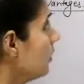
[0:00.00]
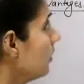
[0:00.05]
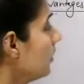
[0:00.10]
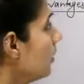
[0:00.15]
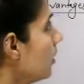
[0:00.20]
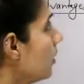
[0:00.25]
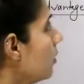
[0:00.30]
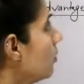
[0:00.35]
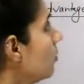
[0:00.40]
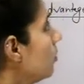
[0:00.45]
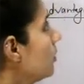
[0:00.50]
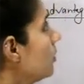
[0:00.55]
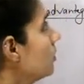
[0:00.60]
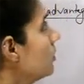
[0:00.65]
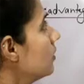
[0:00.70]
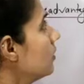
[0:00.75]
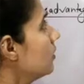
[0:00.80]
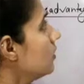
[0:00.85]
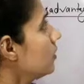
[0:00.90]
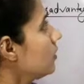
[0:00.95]
Now,
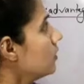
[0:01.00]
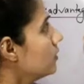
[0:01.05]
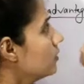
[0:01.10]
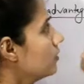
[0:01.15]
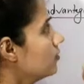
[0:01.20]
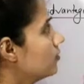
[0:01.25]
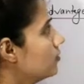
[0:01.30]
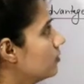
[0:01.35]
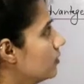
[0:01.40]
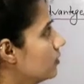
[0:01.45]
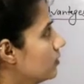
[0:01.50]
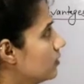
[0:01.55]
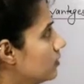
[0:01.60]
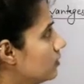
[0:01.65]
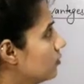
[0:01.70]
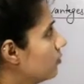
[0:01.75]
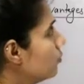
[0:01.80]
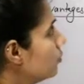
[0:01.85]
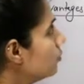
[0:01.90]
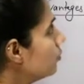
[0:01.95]

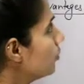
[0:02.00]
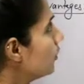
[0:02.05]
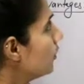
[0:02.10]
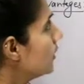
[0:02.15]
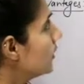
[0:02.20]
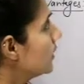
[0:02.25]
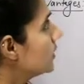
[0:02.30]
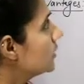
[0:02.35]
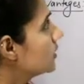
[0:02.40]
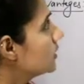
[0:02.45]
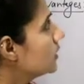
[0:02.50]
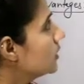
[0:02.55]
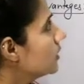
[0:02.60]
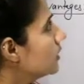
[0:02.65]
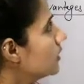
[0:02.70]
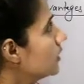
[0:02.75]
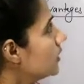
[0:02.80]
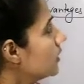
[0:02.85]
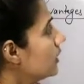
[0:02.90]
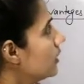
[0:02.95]
the fourth point is,
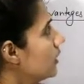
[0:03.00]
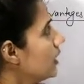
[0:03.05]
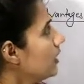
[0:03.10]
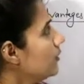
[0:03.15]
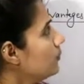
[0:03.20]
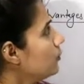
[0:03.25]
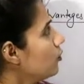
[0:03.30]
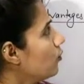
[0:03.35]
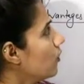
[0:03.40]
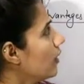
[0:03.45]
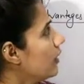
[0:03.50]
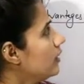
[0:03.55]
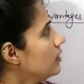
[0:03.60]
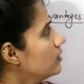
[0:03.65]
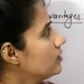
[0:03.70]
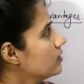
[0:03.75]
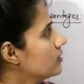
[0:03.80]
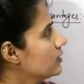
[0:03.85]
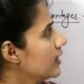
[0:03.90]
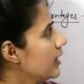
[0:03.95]
it provides
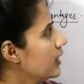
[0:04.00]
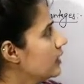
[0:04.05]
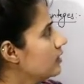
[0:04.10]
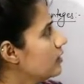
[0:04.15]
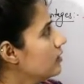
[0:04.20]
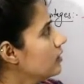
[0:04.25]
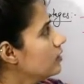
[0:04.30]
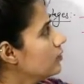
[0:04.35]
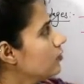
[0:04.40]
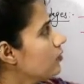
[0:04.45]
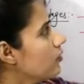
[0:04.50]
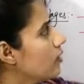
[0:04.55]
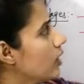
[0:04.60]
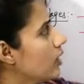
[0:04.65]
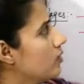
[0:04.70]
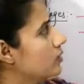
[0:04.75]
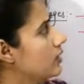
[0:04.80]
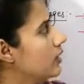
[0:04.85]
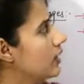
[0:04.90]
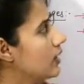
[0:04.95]
a standard for
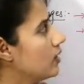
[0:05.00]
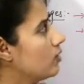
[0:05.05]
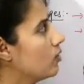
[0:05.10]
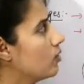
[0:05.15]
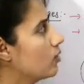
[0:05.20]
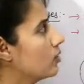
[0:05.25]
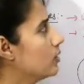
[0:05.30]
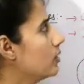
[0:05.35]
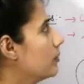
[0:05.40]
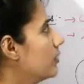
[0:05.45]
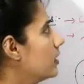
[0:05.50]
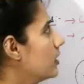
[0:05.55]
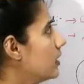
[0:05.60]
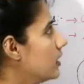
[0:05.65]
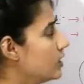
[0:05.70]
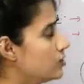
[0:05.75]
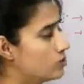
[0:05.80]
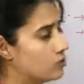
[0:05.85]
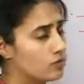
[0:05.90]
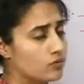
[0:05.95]
other algorithm in
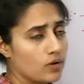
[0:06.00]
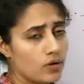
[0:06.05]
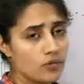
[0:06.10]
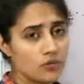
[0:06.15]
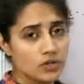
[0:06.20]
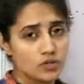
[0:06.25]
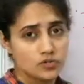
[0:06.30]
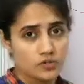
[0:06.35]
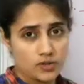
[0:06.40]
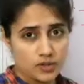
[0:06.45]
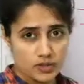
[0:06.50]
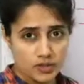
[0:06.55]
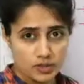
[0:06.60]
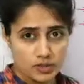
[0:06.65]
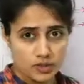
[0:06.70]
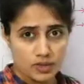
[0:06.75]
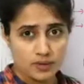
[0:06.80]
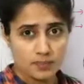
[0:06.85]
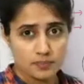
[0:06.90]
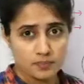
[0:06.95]
case of average
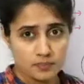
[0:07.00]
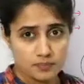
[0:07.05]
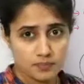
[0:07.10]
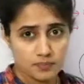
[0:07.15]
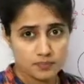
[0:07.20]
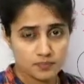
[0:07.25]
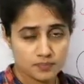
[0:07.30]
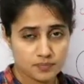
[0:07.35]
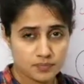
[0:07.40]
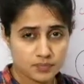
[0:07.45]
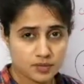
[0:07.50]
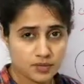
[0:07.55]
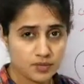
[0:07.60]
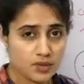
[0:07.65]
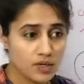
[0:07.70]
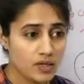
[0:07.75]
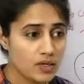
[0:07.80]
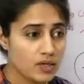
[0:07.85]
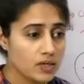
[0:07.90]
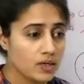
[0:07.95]
waiting time.
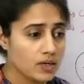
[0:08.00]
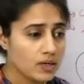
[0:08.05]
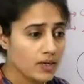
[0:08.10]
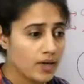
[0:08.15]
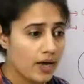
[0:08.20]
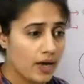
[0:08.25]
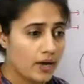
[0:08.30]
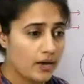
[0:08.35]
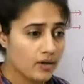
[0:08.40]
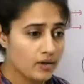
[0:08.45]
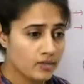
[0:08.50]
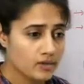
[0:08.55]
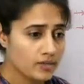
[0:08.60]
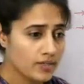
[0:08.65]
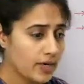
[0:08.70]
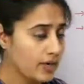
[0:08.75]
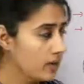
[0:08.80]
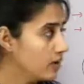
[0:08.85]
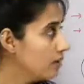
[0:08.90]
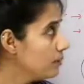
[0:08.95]
Okay.
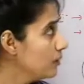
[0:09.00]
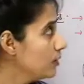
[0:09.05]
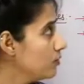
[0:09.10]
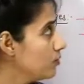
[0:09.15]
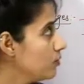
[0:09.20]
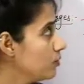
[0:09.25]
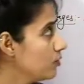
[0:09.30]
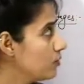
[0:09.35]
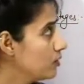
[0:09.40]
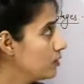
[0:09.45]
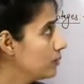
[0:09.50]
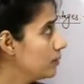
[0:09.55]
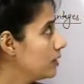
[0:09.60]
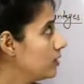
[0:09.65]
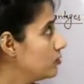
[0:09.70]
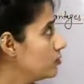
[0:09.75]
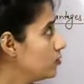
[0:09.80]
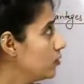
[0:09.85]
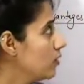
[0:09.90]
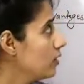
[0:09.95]
Standard
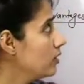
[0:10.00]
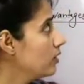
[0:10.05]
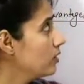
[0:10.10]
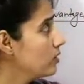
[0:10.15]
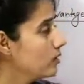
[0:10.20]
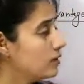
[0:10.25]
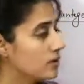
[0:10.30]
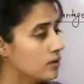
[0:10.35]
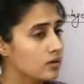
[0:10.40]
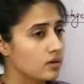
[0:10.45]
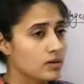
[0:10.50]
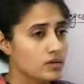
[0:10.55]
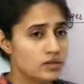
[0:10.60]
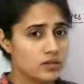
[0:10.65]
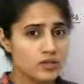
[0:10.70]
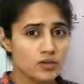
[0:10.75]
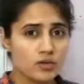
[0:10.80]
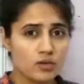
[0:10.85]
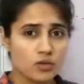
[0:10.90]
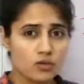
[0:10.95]
means what?
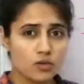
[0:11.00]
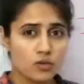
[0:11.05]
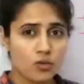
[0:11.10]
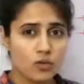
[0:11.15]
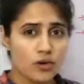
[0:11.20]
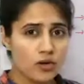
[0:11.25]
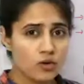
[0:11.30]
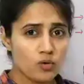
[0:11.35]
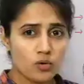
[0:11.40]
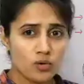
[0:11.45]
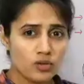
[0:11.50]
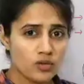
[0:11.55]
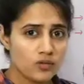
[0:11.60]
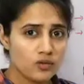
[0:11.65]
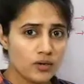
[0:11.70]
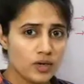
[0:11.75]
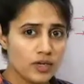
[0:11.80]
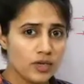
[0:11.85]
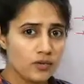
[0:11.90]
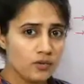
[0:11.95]
See, no
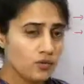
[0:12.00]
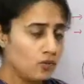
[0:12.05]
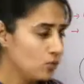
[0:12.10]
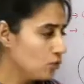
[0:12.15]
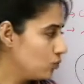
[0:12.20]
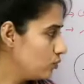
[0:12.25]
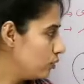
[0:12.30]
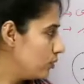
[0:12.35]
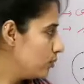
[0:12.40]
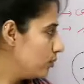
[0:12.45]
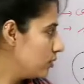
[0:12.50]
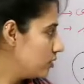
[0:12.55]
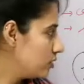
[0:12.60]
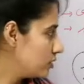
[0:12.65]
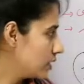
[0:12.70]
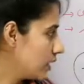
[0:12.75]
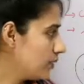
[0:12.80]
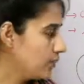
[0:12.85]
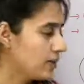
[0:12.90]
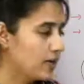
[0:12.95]
algorithm will give you the
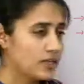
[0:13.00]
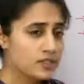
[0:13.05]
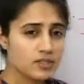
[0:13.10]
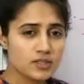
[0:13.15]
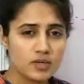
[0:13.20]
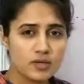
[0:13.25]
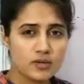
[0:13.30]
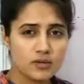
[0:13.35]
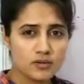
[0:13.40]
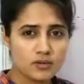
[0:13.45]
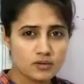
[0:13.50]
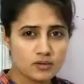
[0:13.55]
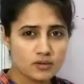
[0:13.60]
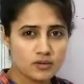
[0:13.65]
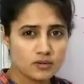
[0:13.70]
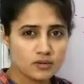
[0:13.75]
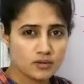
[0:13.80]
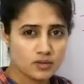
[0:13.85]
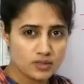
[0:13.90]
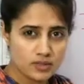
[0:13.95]
burst time less than
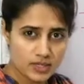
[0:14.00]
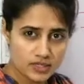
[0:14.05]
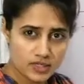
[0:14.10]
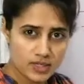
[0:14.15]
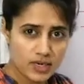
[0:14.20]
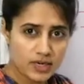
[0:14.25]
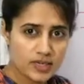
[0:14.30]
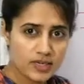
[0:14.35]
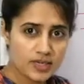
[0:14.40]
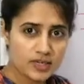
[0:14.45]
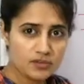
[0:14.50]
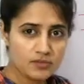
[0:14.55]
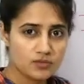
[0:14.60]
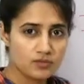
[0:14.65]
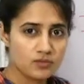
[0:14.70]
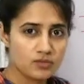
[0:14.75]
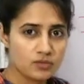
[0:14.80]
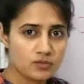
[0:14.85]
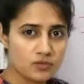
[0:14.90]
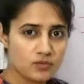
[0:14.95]
the SRTF
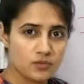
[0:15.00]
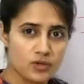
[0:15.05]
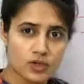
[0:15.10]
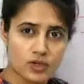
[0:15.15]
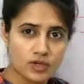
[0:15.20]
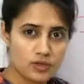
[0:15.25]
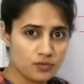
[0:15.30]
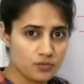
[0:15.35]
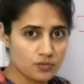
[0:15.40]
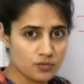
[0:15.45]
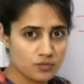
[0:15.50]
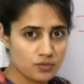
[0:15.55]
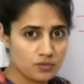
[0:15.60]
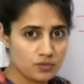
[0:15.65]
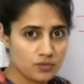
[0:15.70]
will give.